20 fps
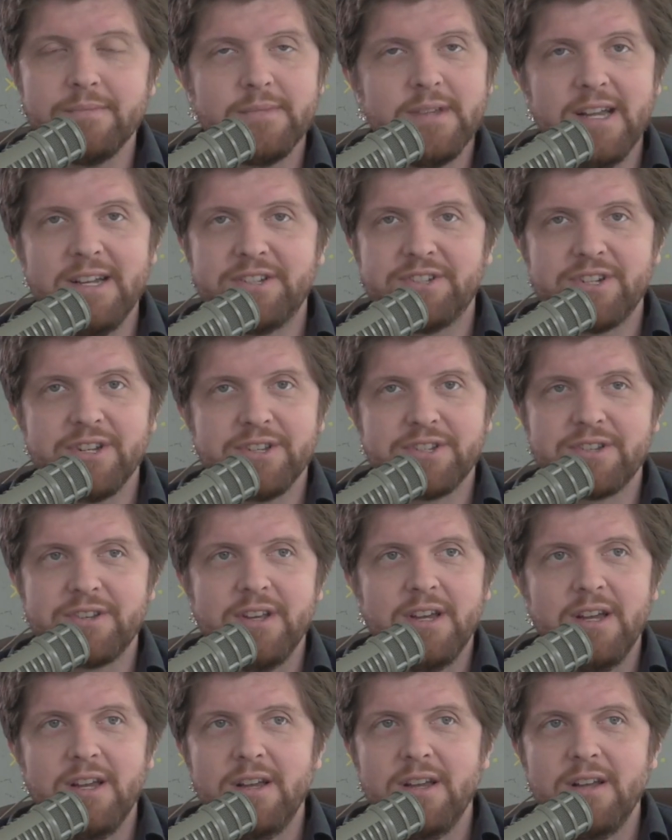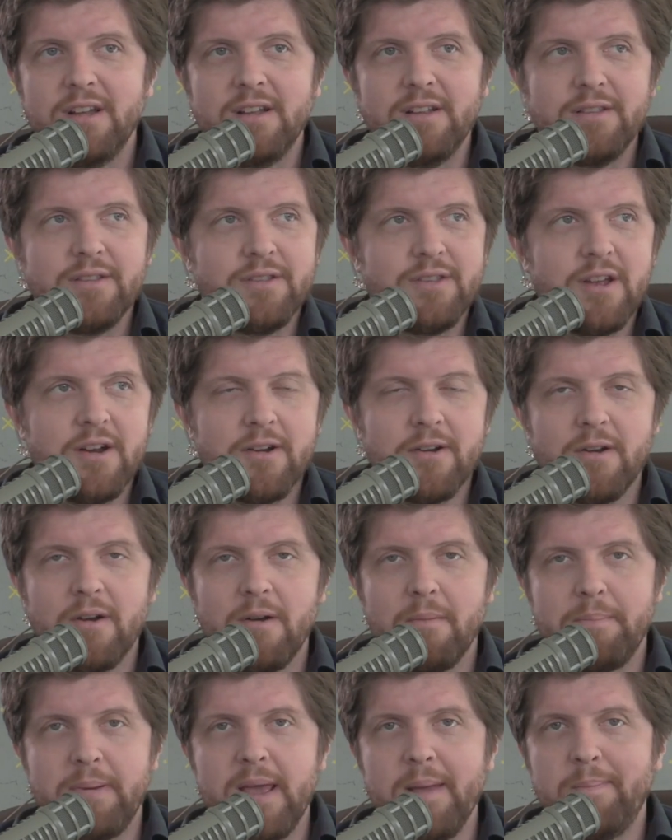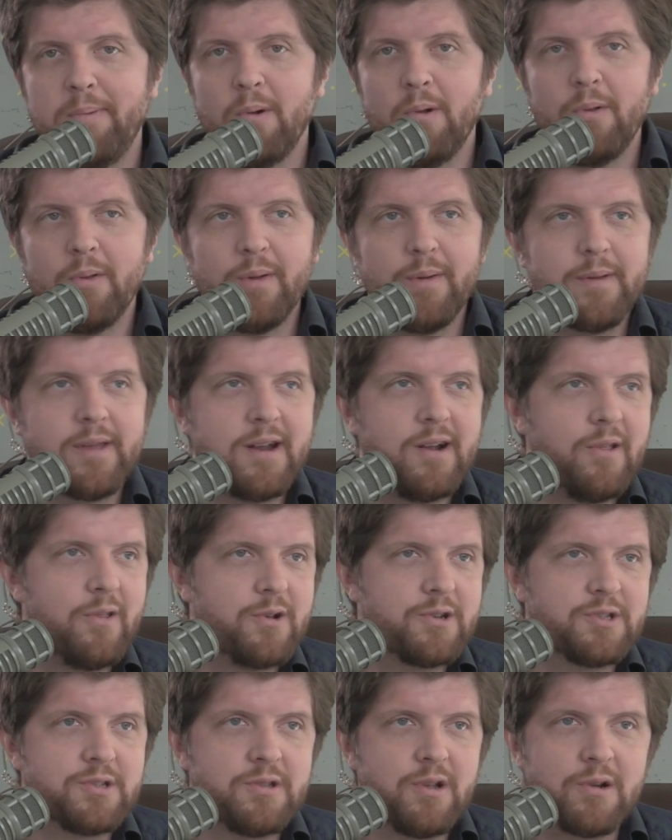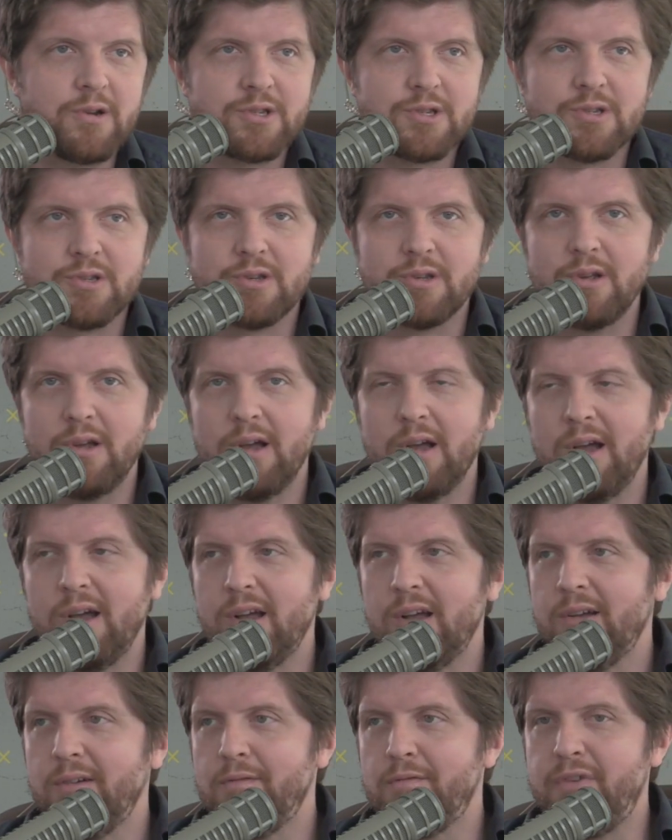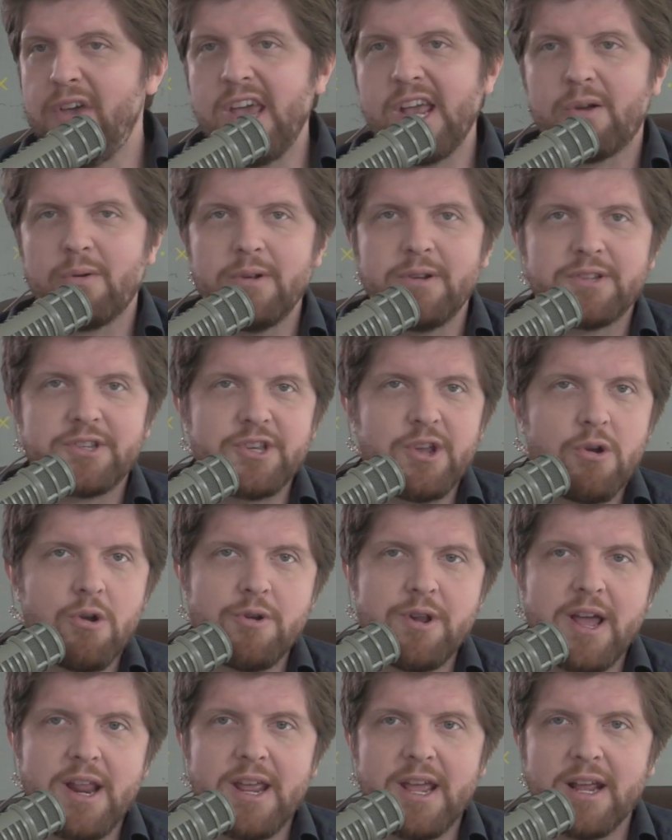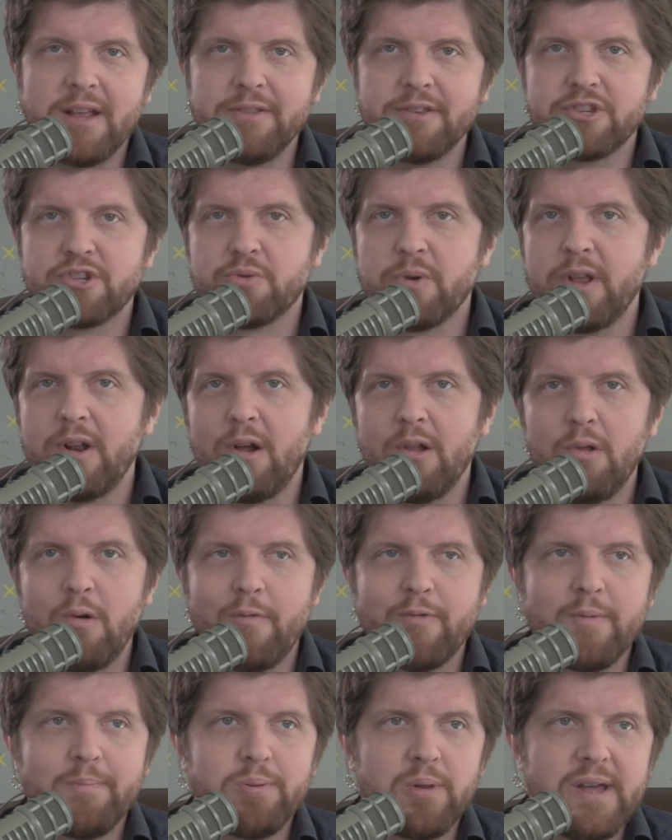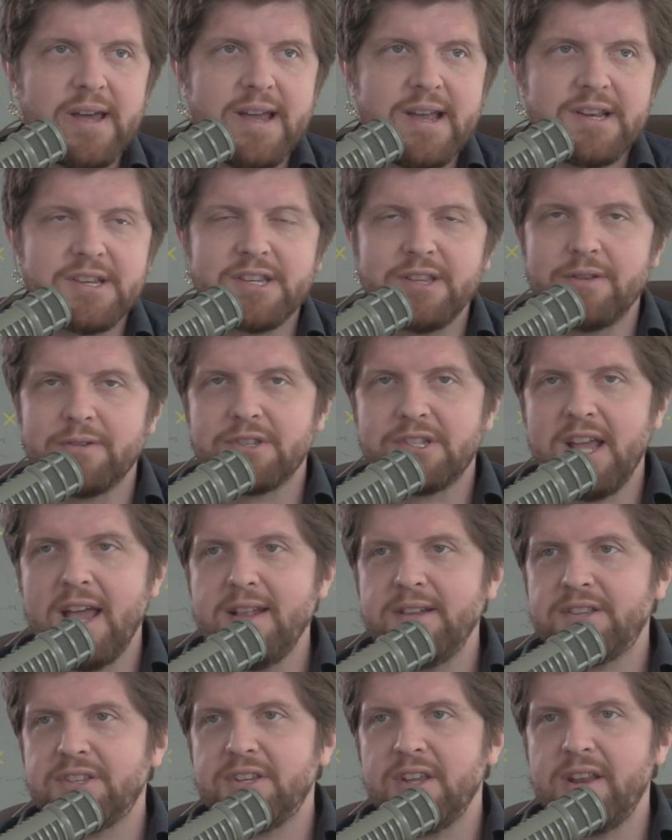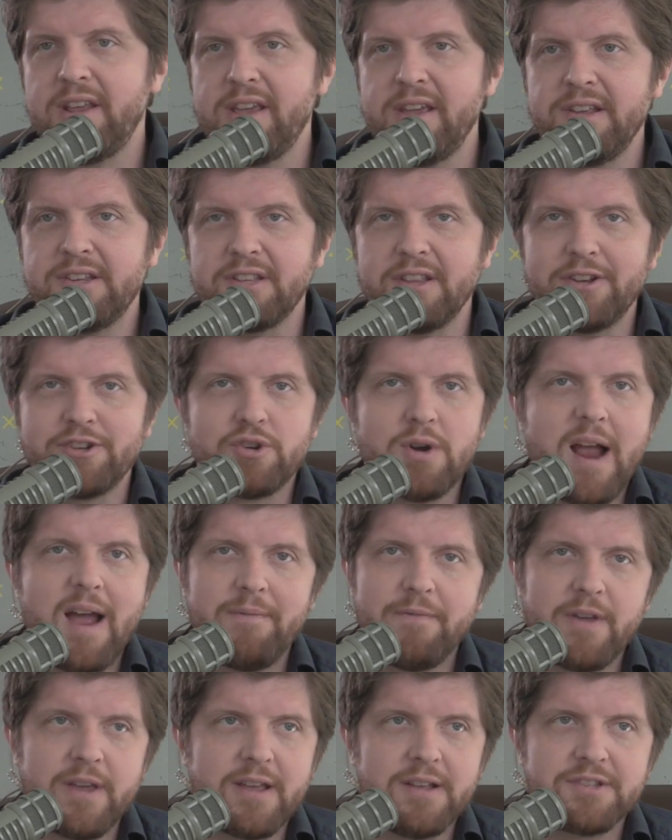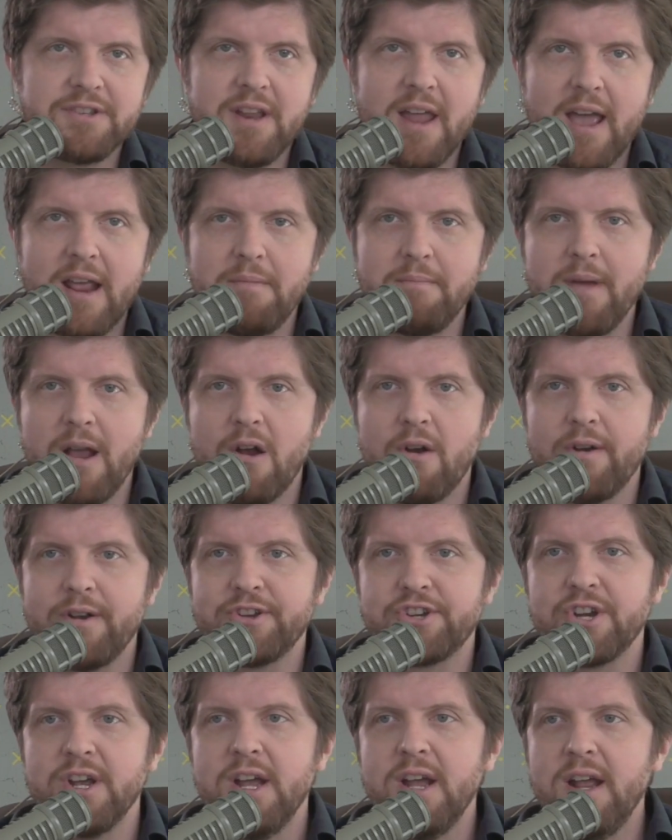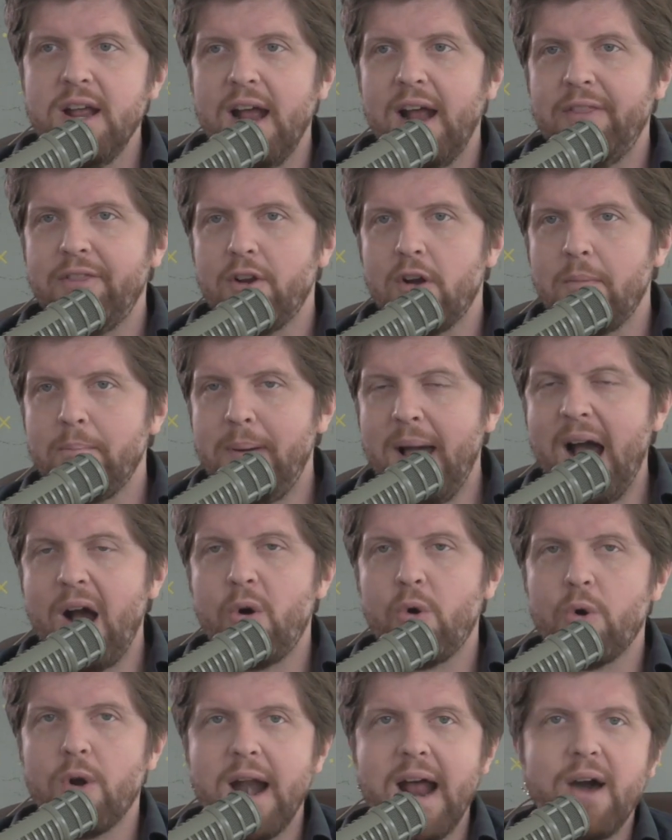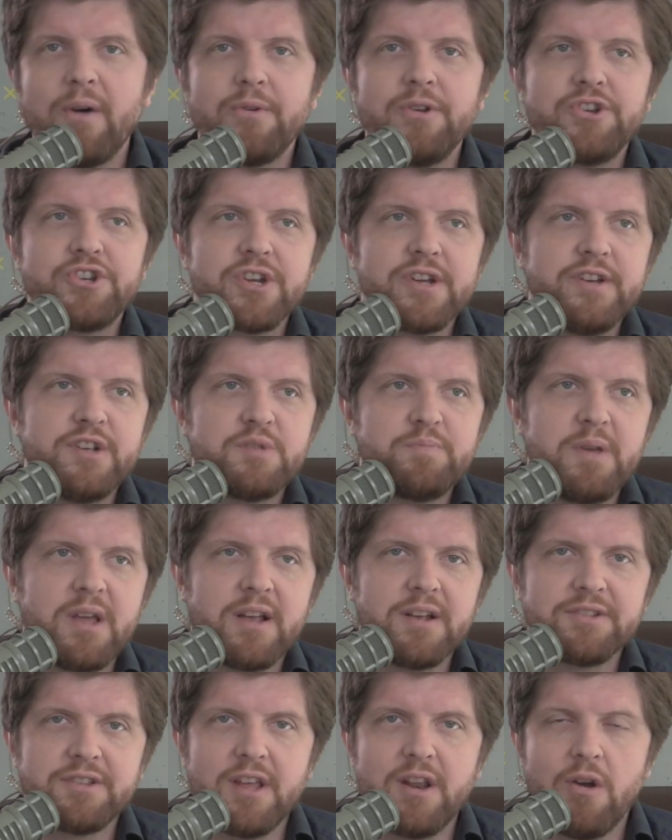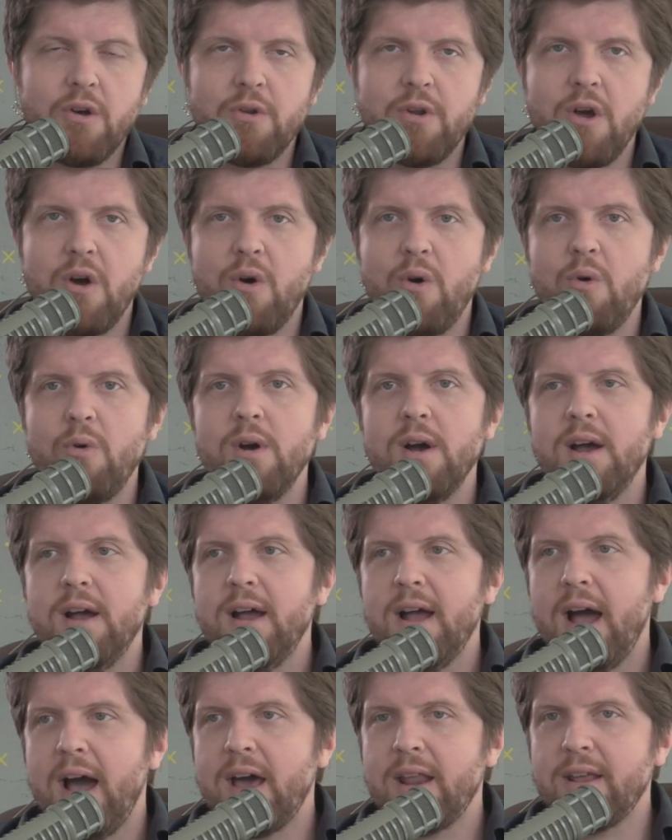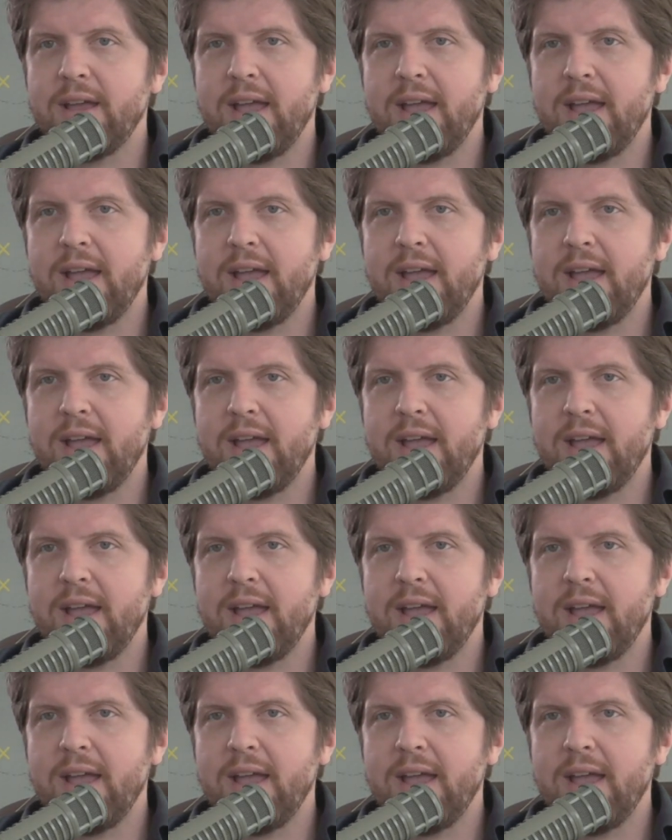it's just, there are people you know there's there's uh, vagrants urinating in the street all over the place and there's tent cities and the traffic is nightmarish and there are power outages because they don't know how to